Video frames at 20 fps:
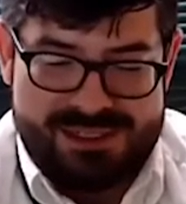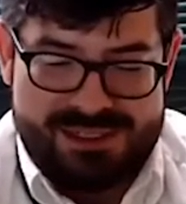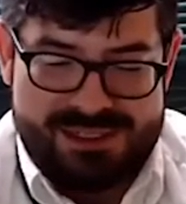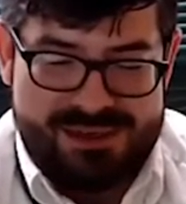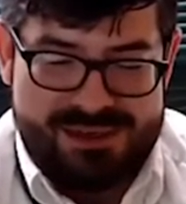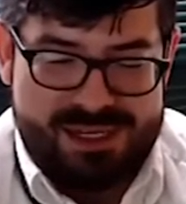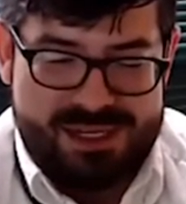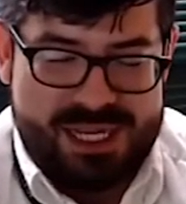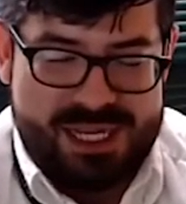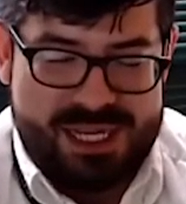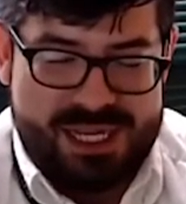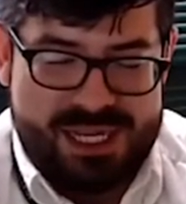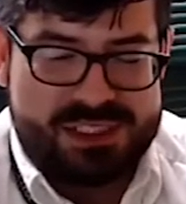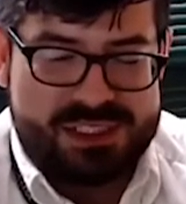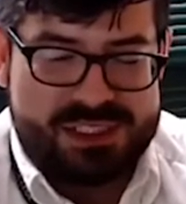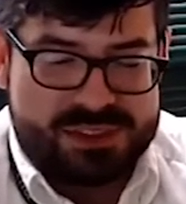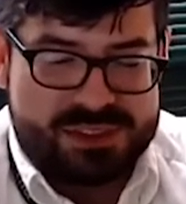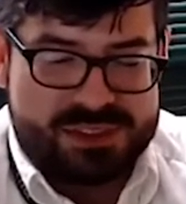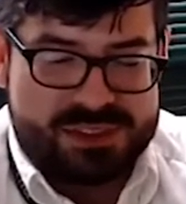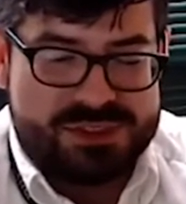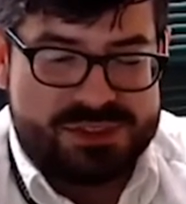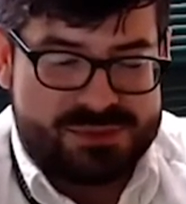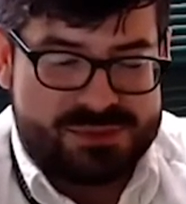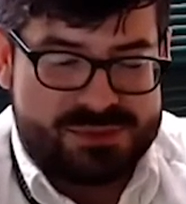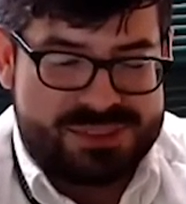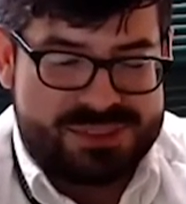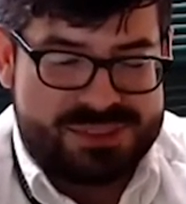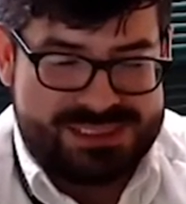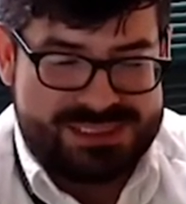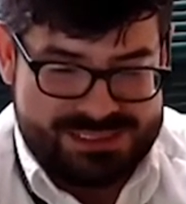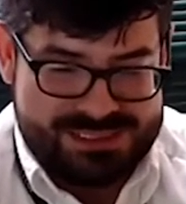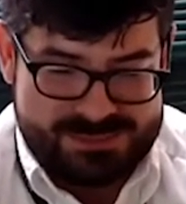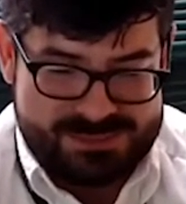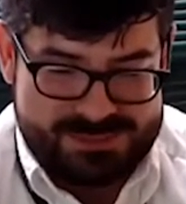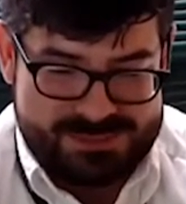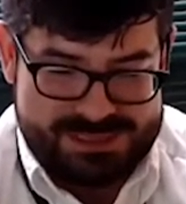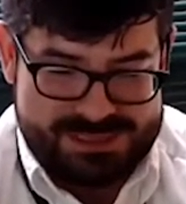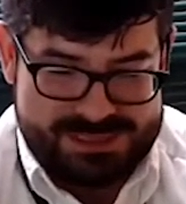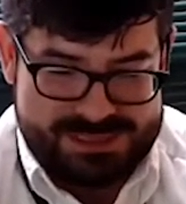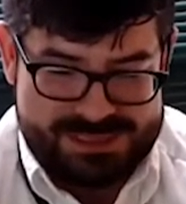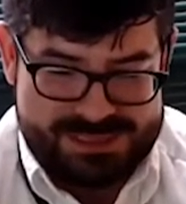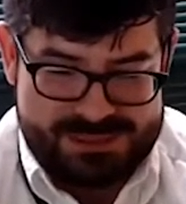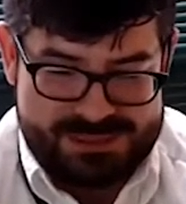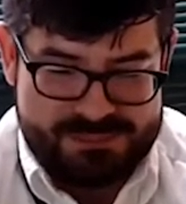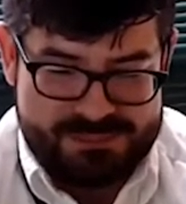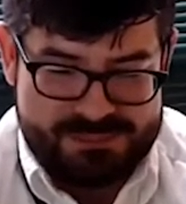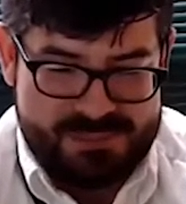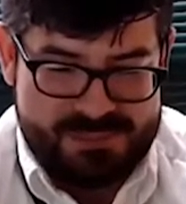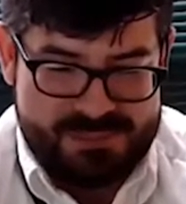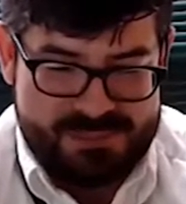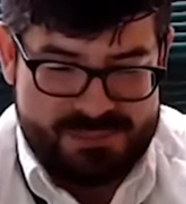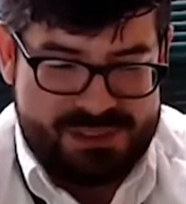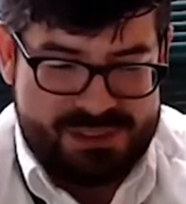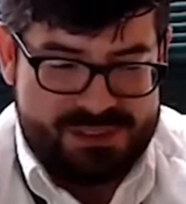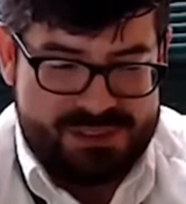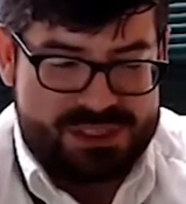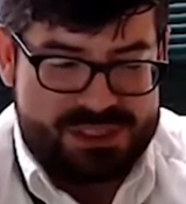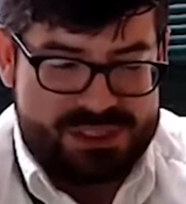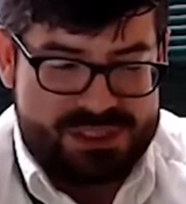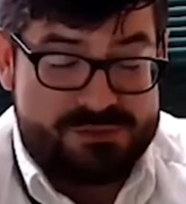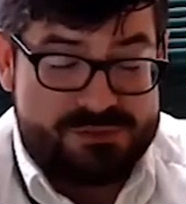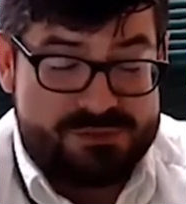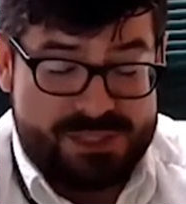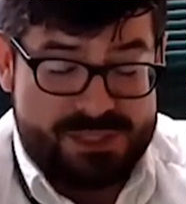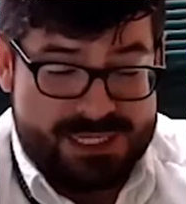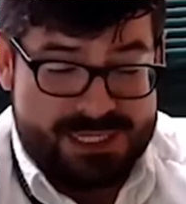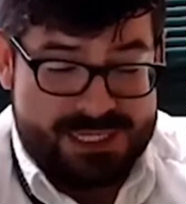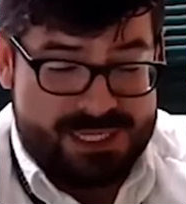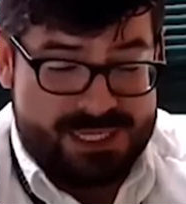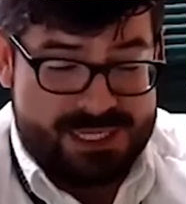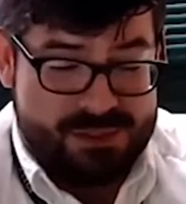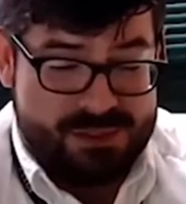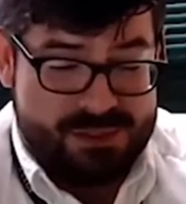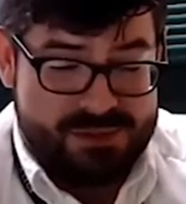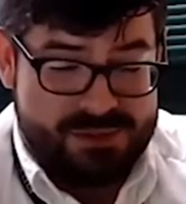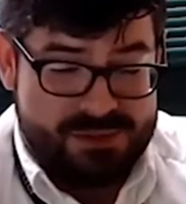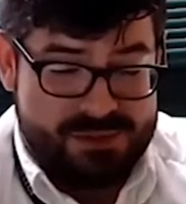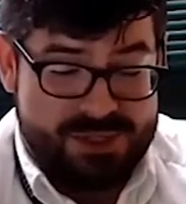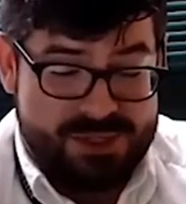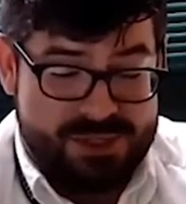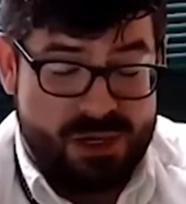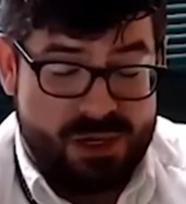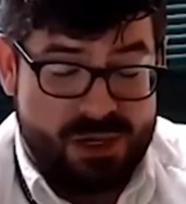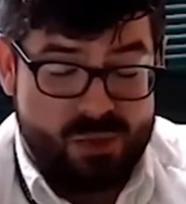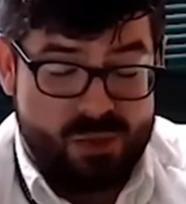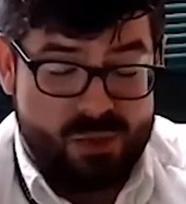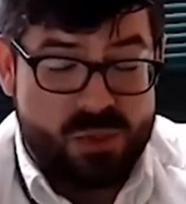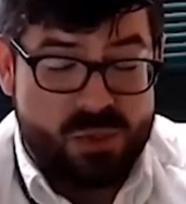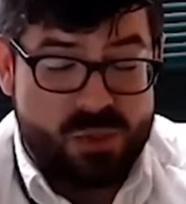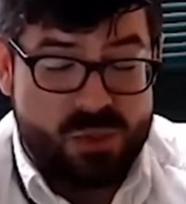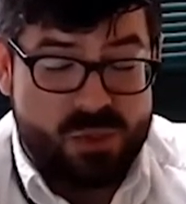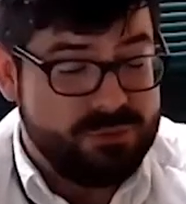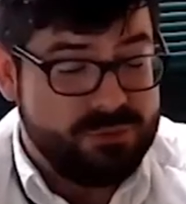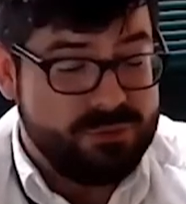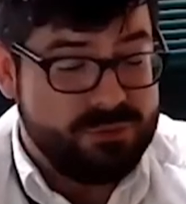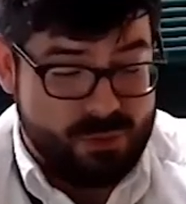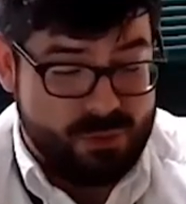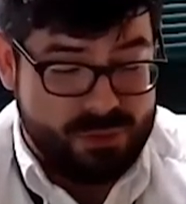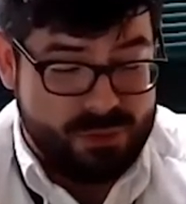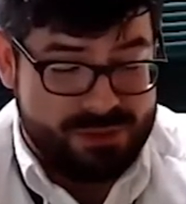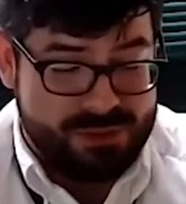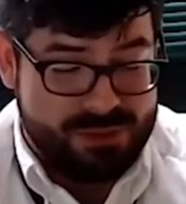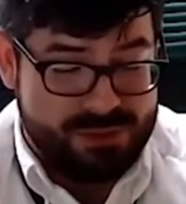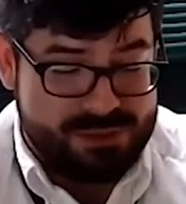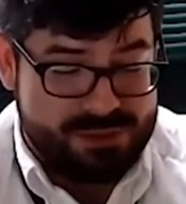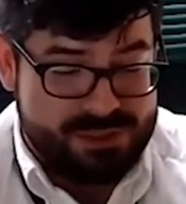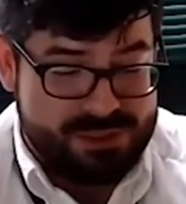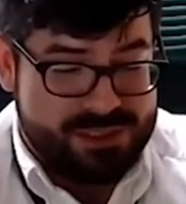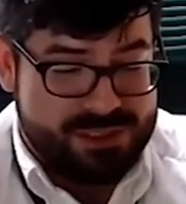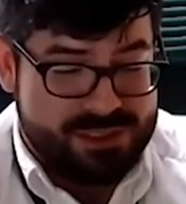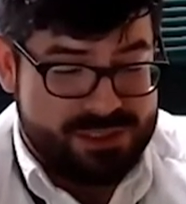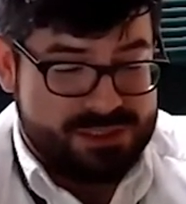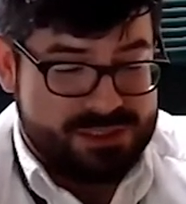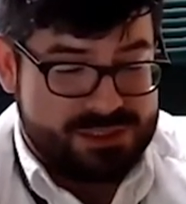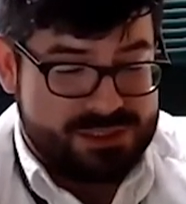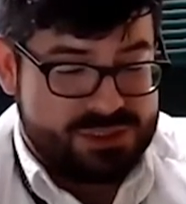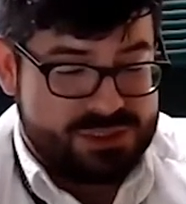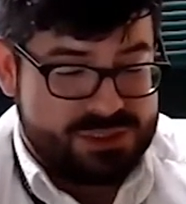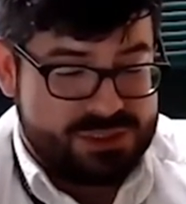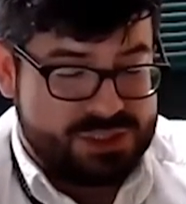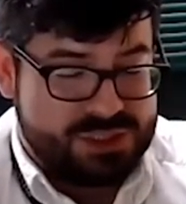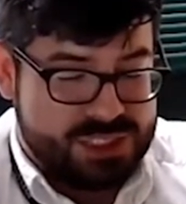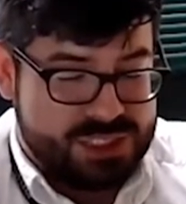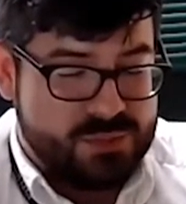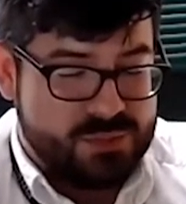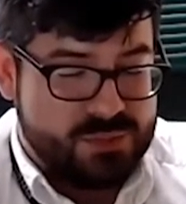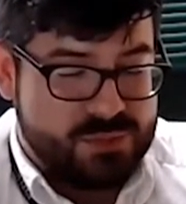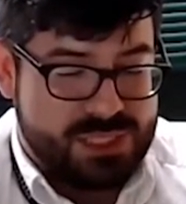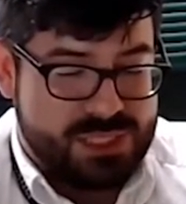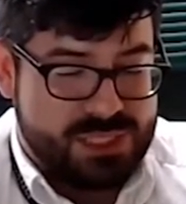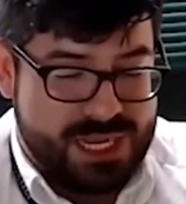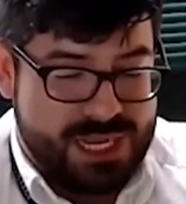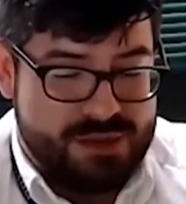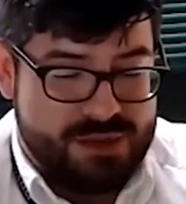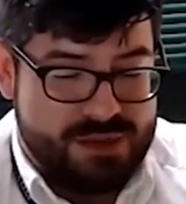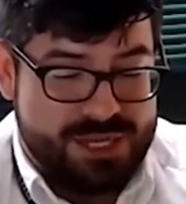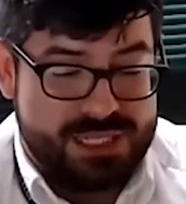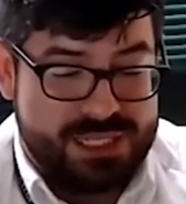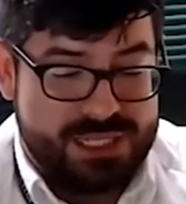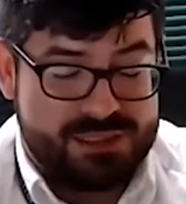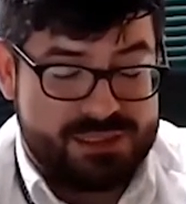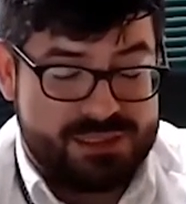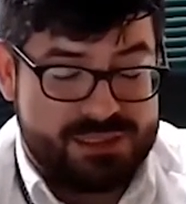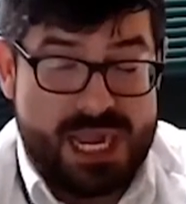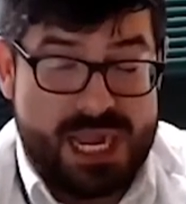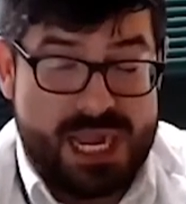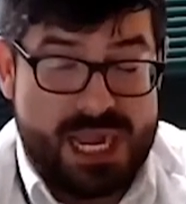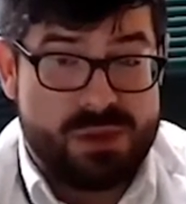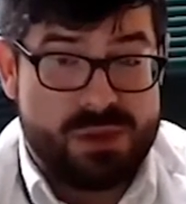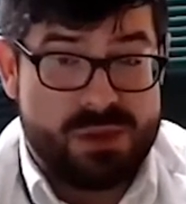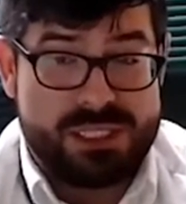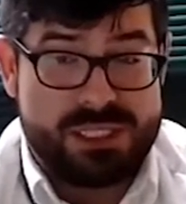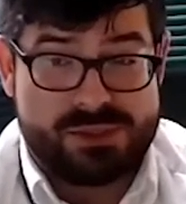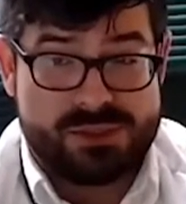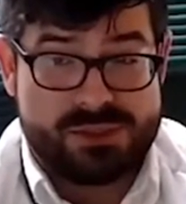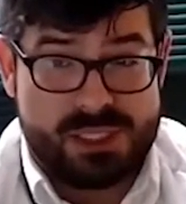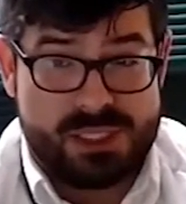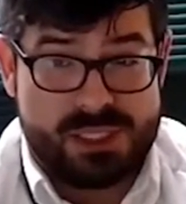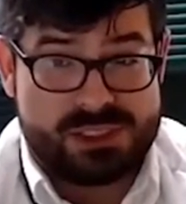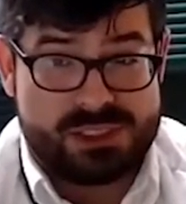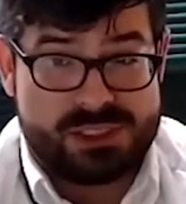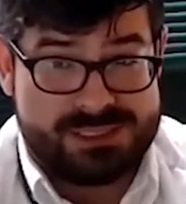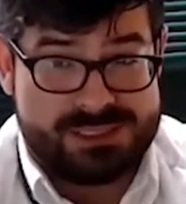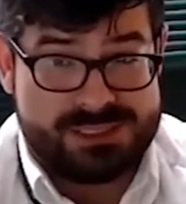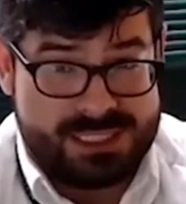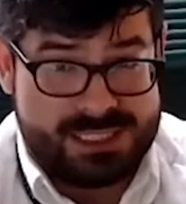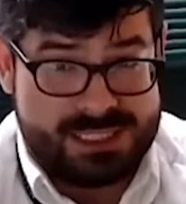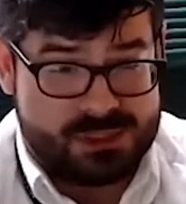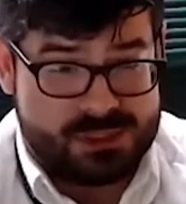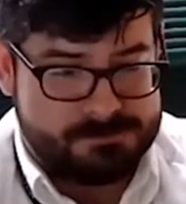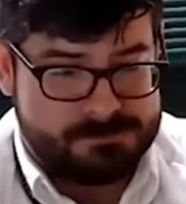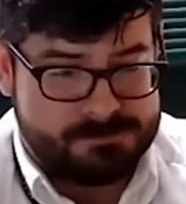As she looks through the syllabus, she finds out that on week 4, she will have a library instruction session.